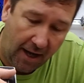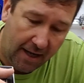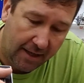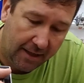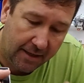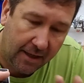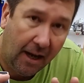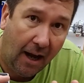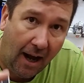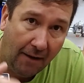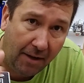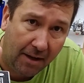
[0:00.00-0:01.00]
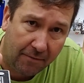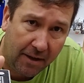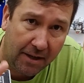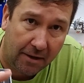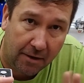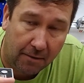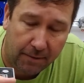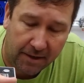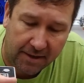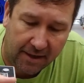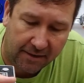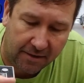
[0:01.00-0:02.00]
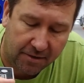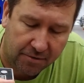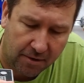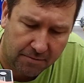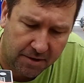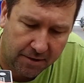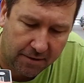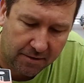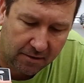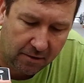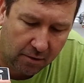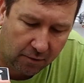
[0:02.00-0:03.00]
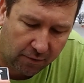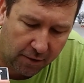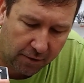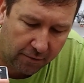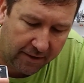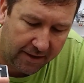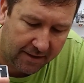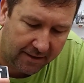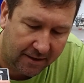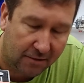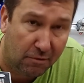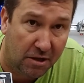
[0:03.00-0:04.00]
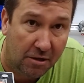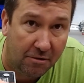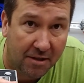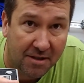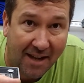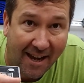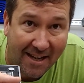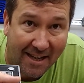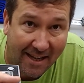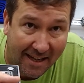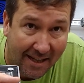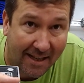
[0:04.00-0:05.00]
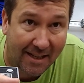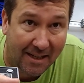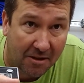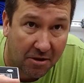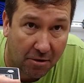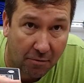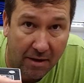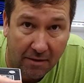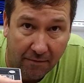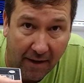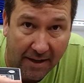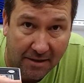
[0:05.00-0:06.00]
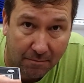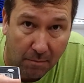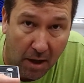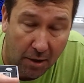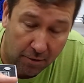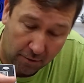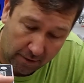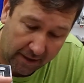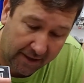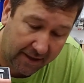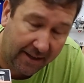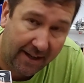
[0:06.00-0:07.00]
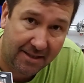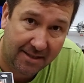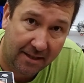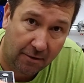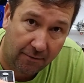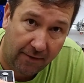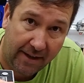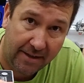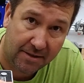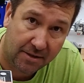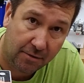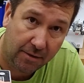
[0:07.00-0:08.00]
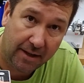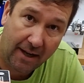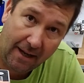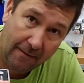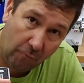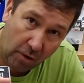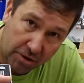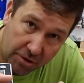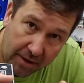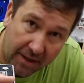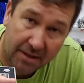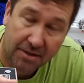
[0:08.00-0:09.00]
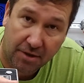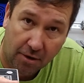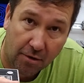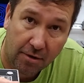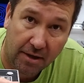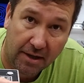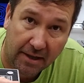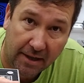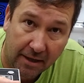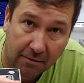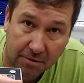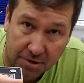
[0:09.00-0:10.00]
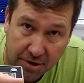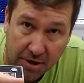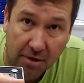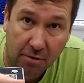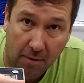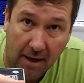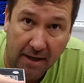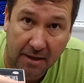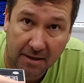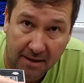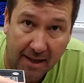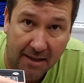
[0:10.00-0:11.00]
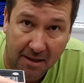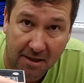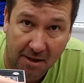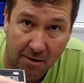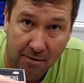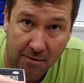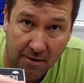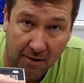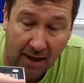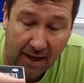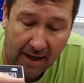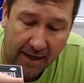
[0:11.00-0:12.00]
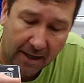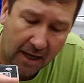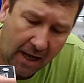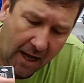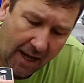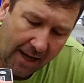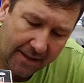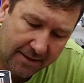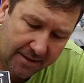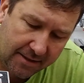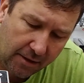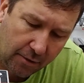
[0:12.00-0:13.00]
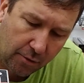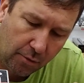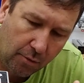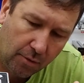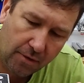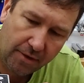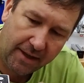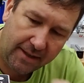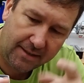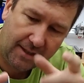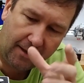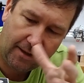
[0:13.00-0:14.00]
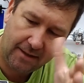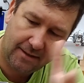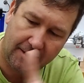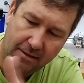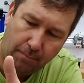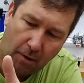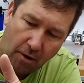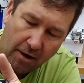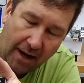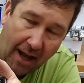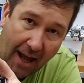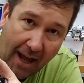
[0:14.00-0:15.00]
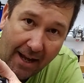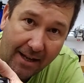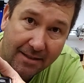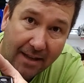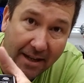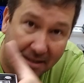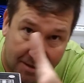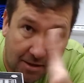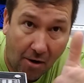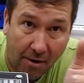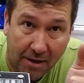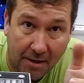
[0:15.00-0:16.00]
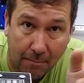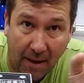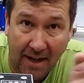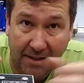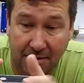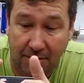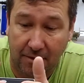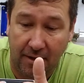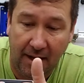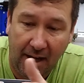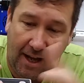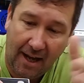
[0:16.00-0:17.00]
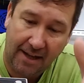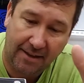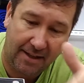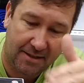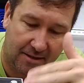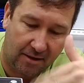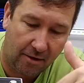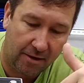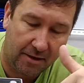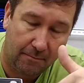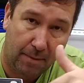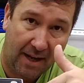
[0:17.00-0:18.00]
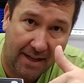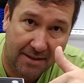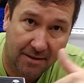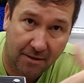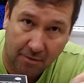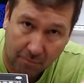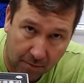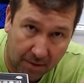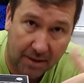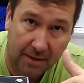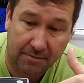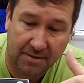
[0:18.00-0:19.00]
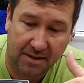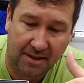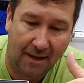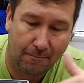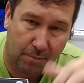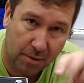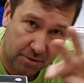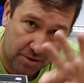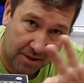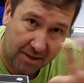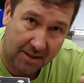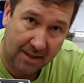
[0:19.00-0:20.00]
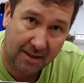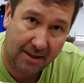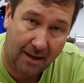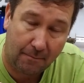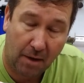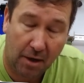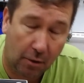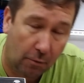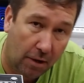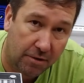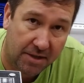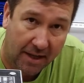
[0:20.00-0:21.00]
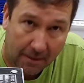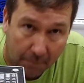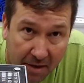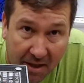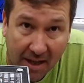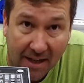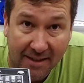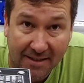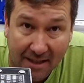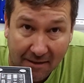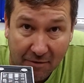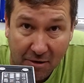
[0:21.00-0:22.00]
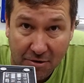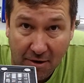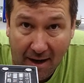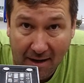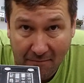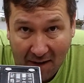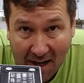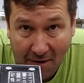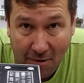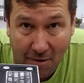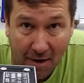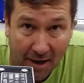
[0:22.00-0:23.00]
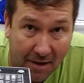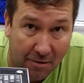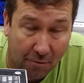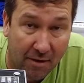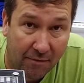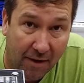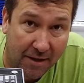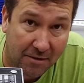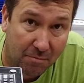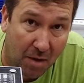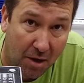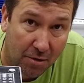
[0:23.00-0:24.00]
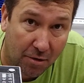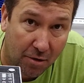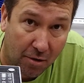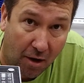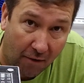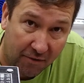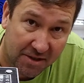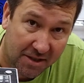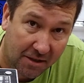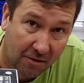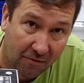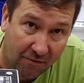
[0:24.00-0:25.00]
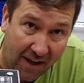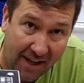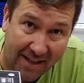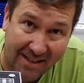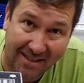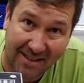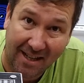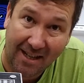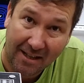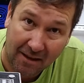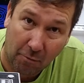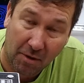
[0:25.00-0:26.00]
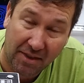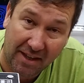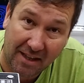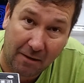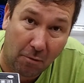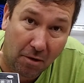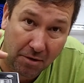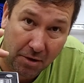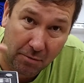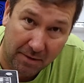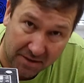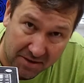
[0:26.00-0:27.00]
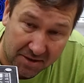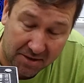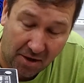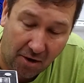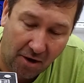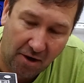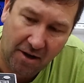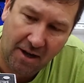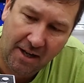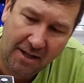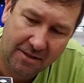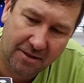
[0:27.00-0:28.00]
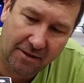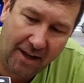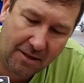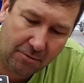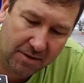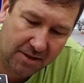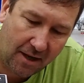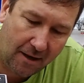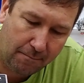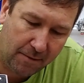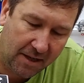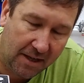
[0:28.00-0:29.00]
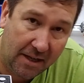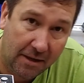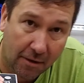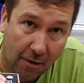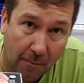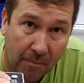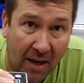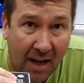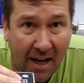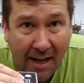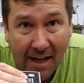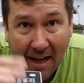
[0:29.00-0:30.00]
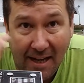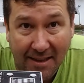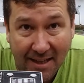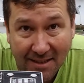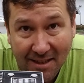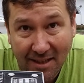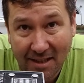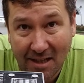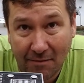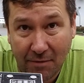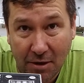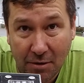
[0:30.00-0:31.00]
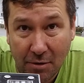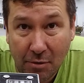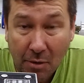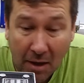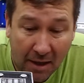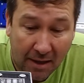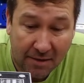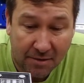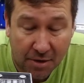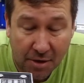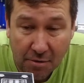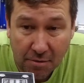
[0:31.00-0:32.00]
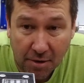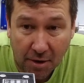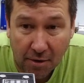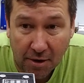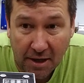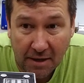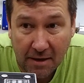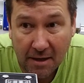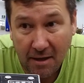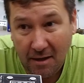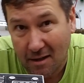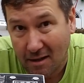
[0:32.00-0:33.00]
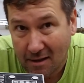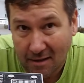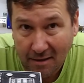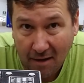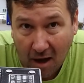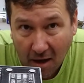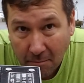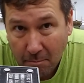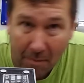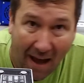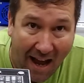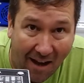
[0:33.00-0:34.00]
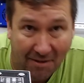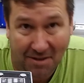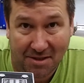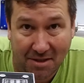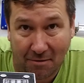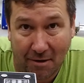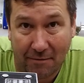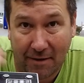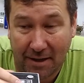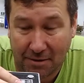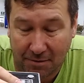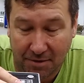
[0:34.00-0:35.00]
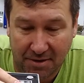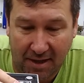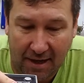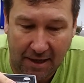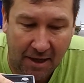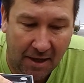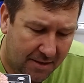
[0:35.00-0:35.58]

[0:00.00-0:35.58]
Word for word: And I've got a video, and I'll put it down in the description. It goes a little further into this, but you can take any three-phase motor and connect single phase to it. And once you get it turning, it'll generate that third leg. And so this in this part has a starting capacitor and that starting capacitor gives it that boost to get that motor rotating. Because if you try to power a three phase motor off a single phase, the one thing they won't do is start. So that's what's up in here. And that's going to give you 230 unbalanced three phase, we'll say.